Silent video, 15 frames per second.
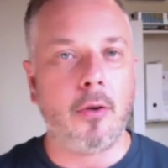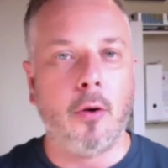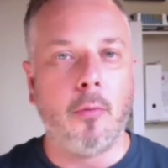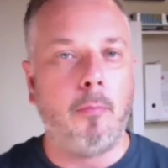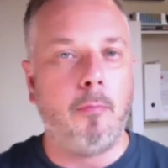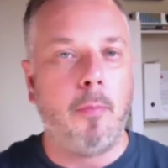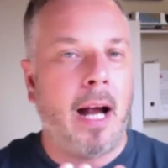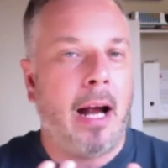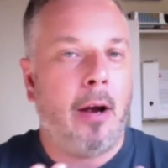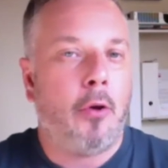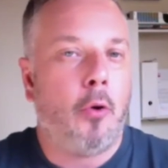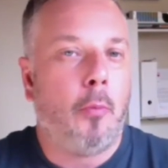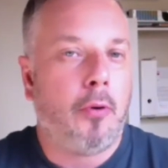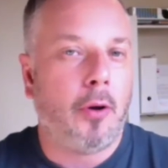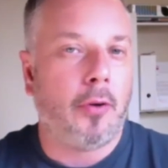how
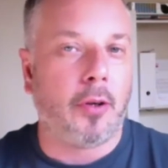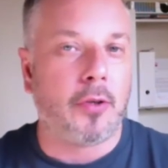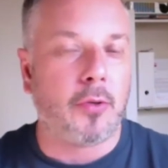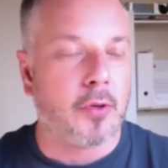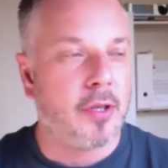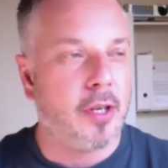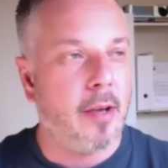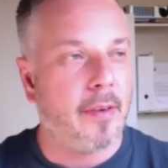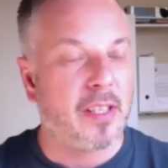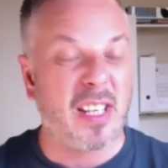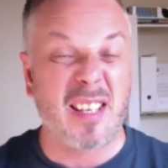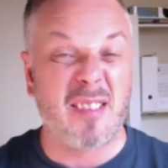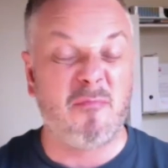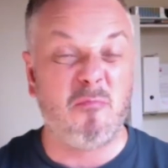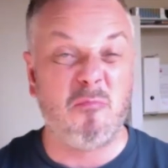your product or service
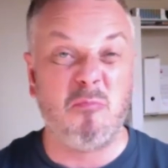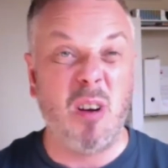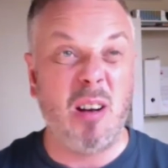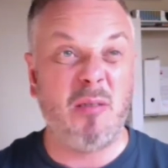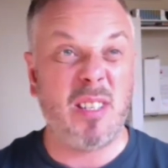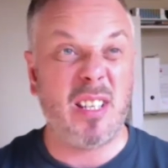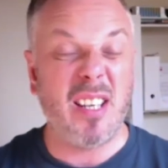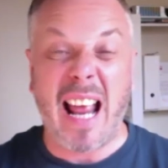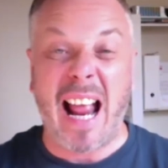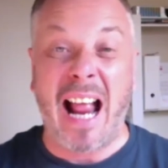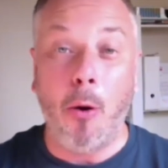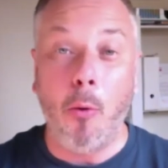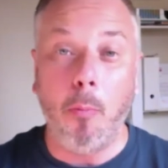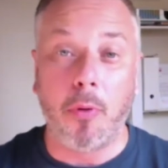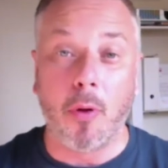is, well, it's going to
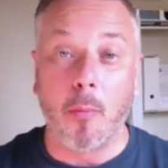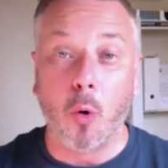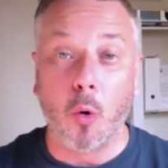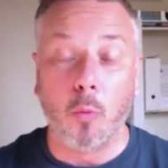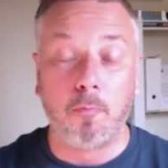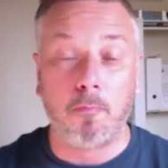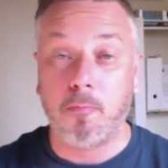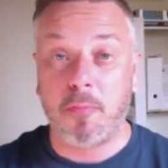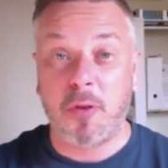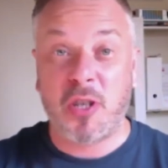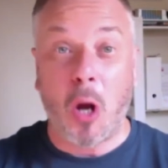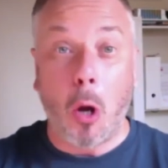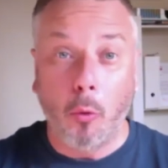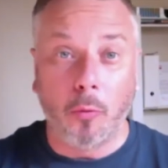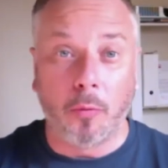help them or
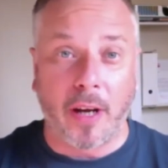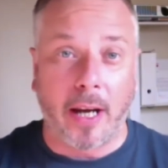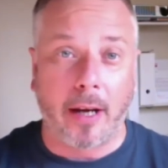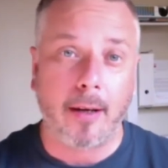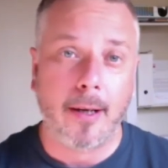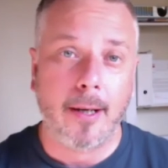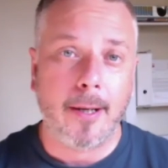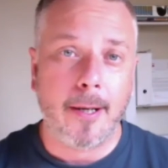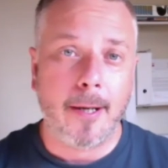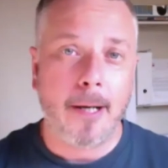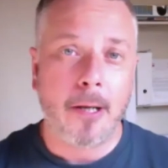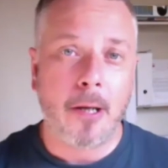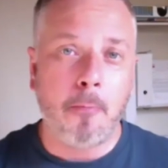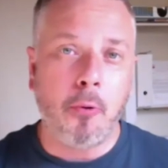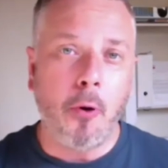solve it.
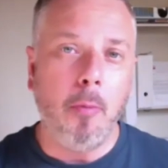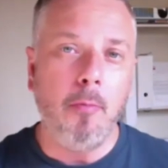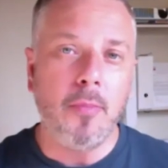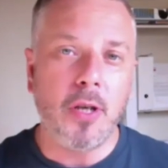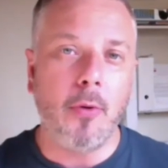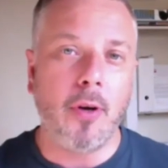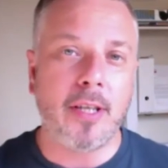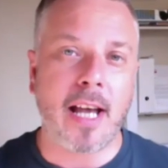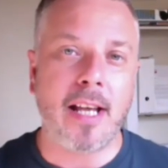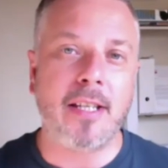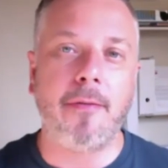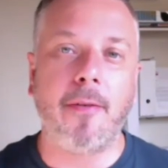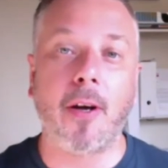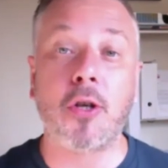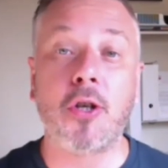The problems you
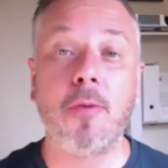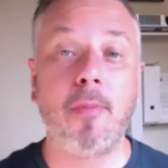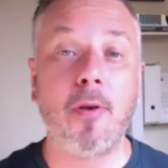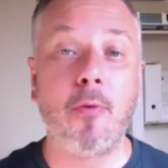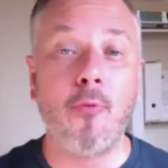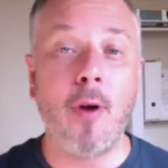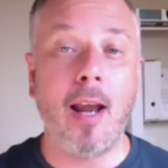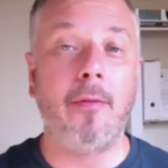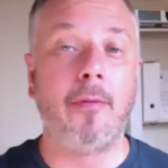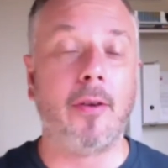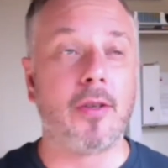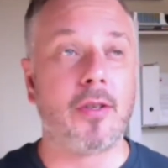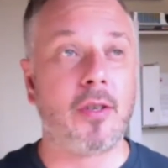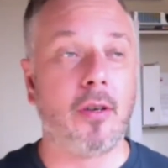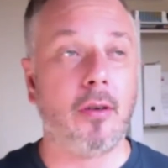identify should be
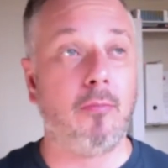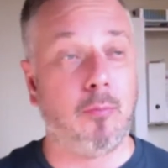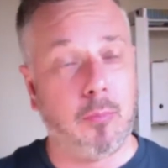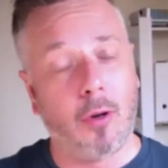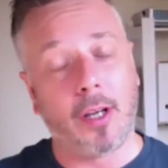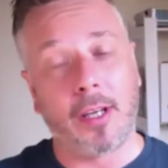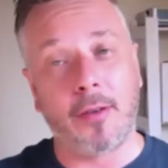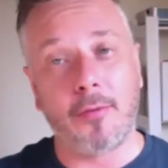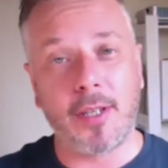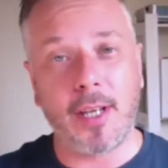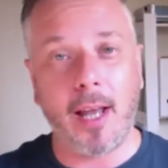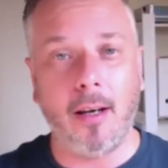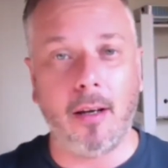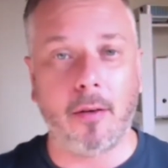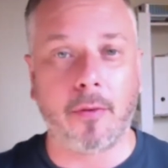relevant to what you
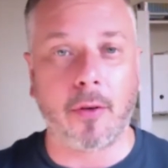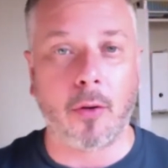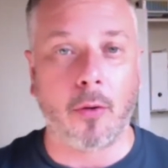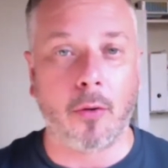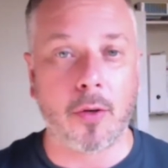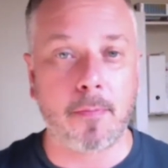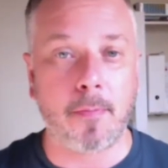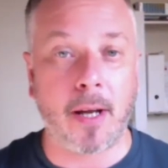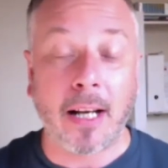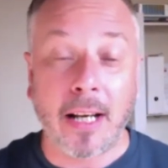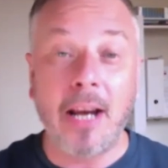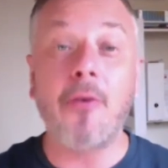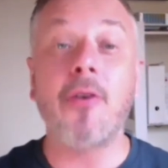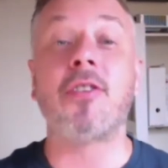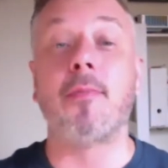sell, of course. And
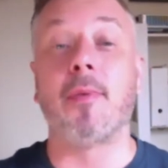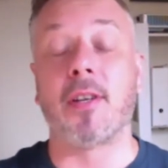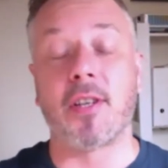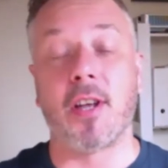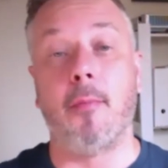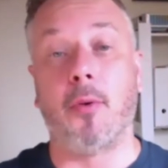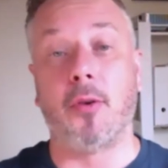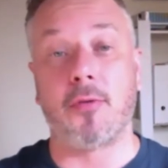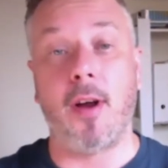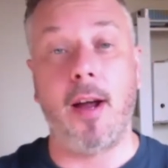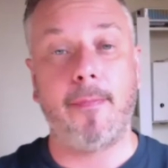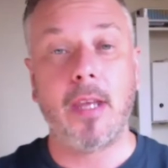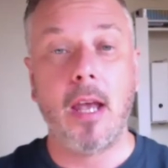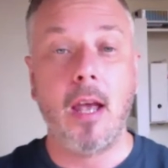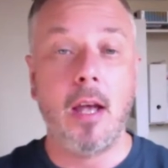here is some examples, right?
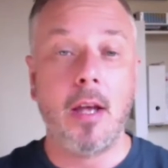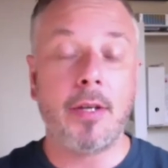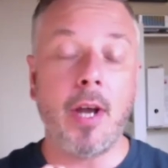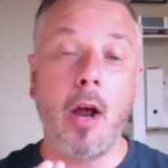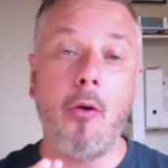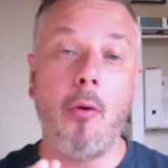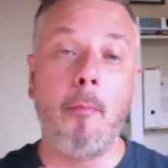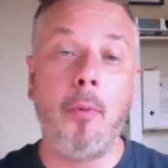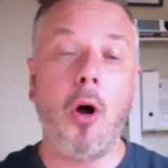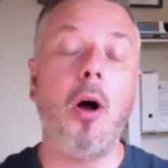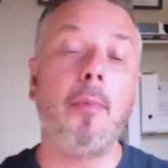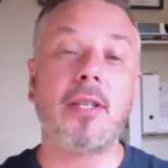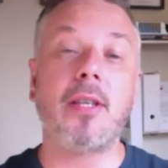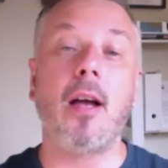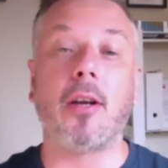So
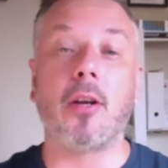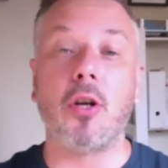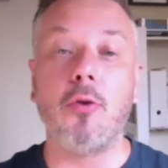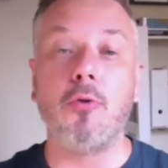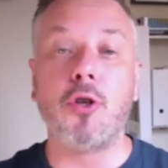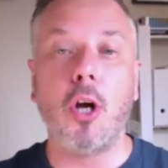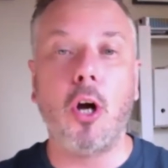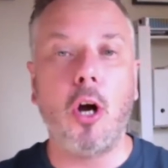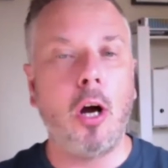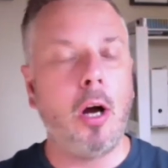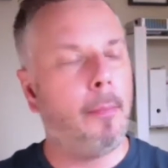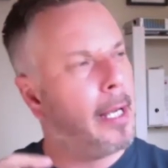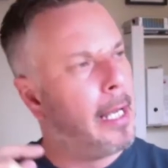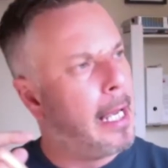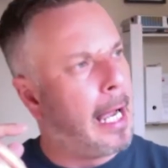Bob is starting a new
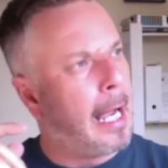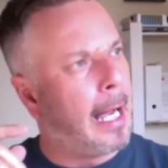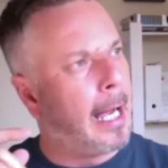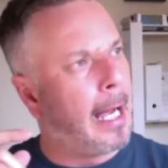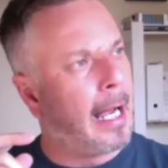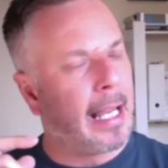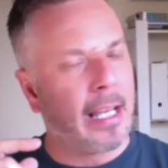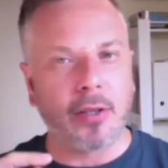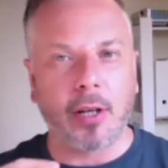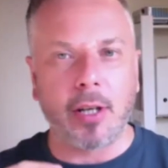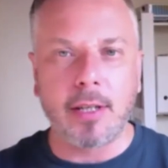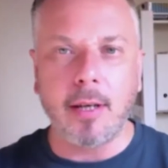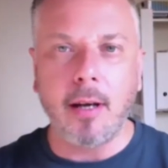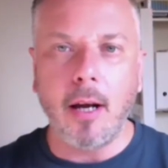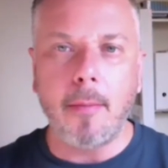job, he's on a
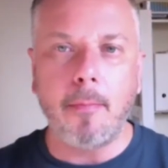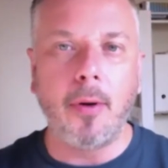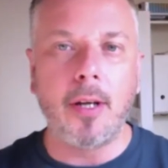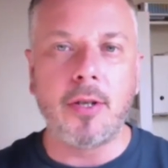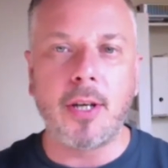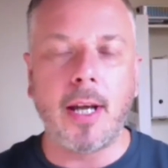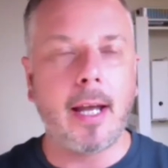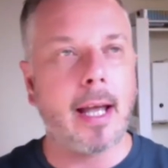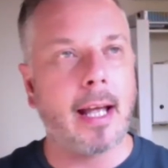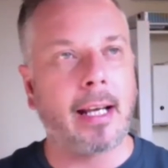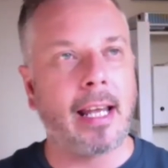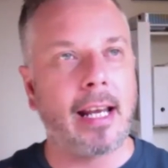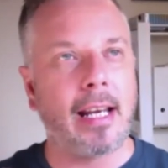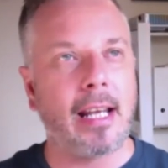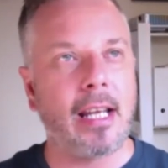tight budget, and
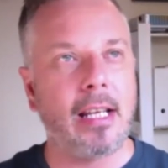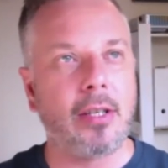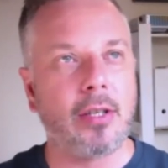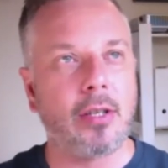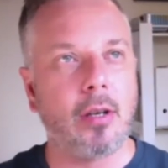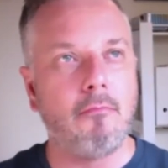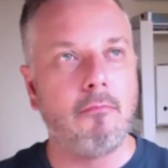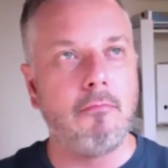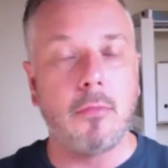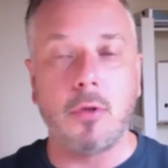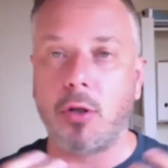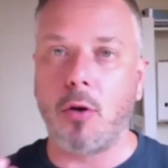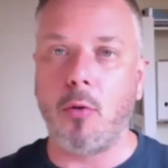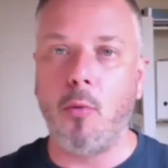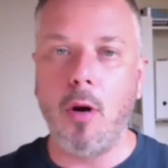he needs some
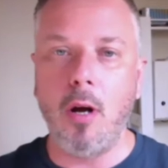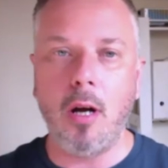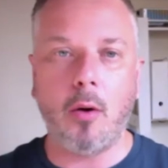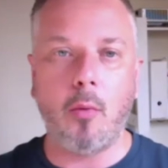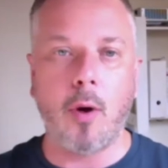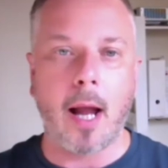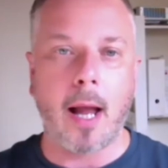new workwear.